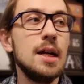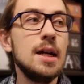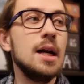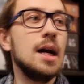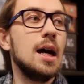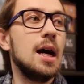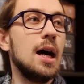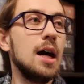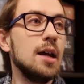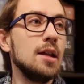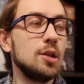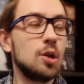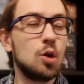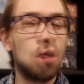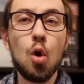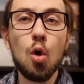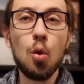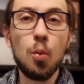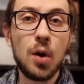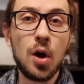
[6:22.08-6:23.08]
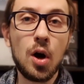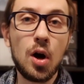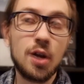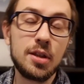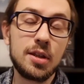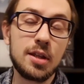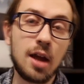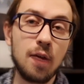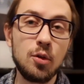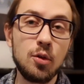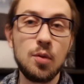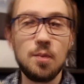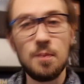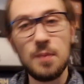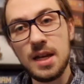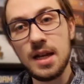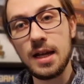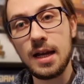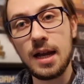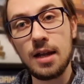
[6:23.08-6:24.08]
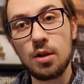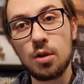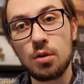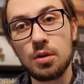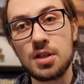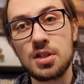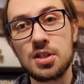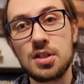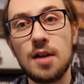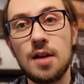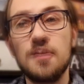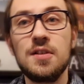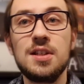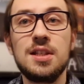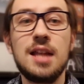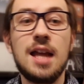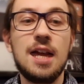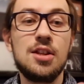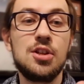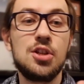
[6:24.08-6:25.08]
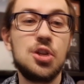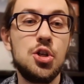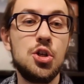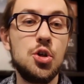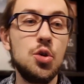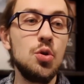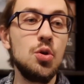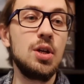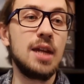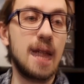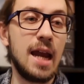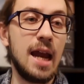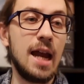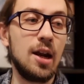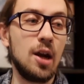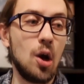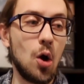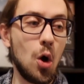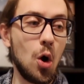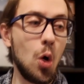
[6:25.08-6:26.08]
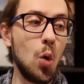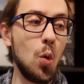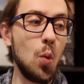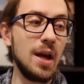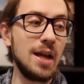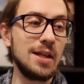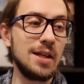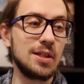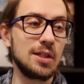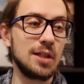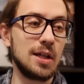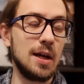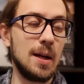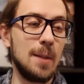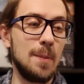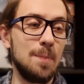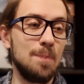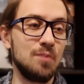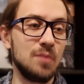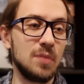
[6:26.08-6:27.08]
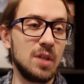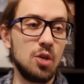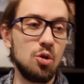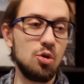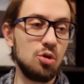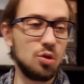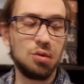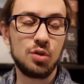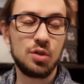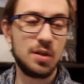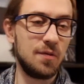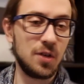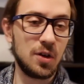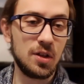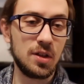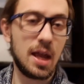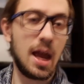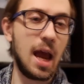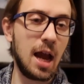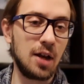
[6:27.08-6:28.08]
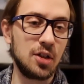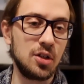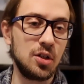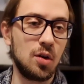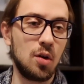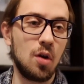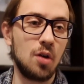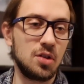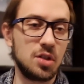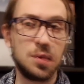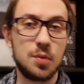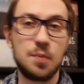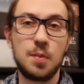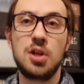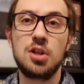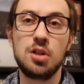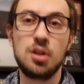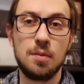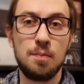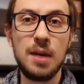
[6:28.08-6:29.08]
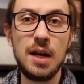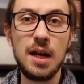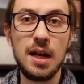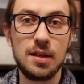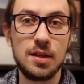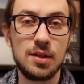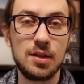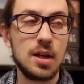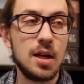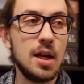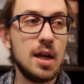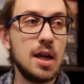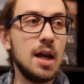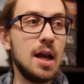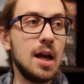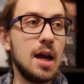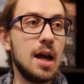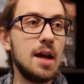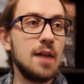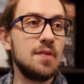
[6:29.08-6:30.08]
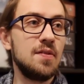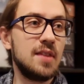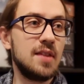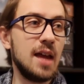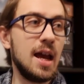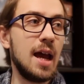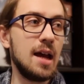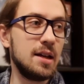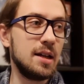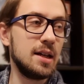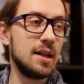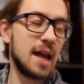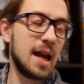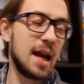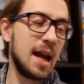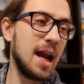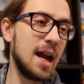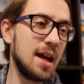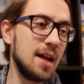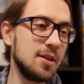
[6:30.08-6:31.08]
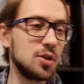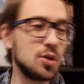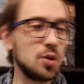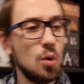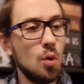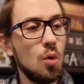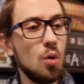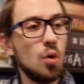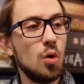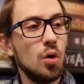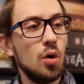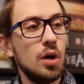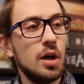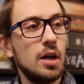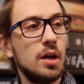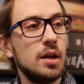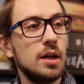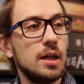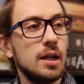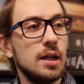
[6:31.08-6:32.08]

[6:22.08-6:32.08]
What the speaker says: The cool part, how you mitigate all that stuff, is that you can always use those different action cards and special abilities that enhance or